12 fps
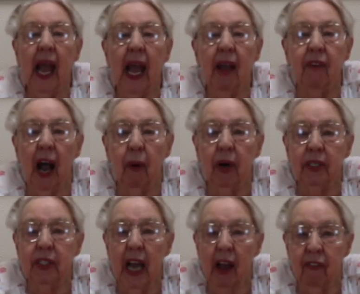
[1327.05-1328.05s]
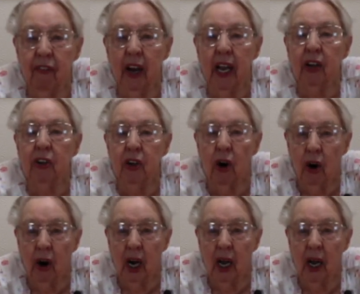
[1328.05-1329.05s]
If our Jeffrey and
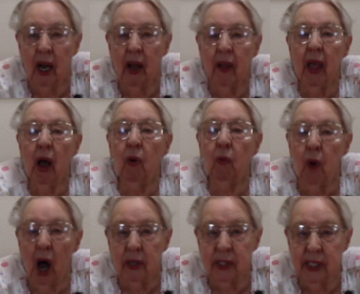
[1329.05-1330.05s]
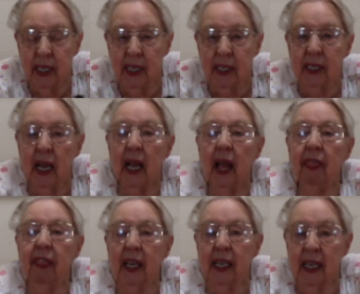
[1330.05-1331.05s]
Nora want it,
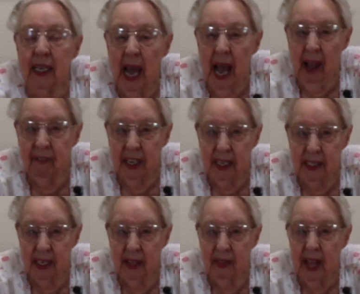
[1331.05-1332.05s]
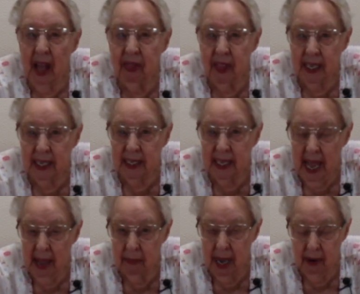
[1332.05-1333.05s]
they can have it. Then they can
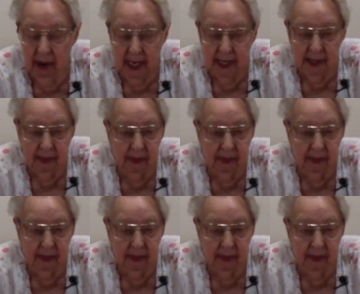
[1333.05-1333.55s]
get married."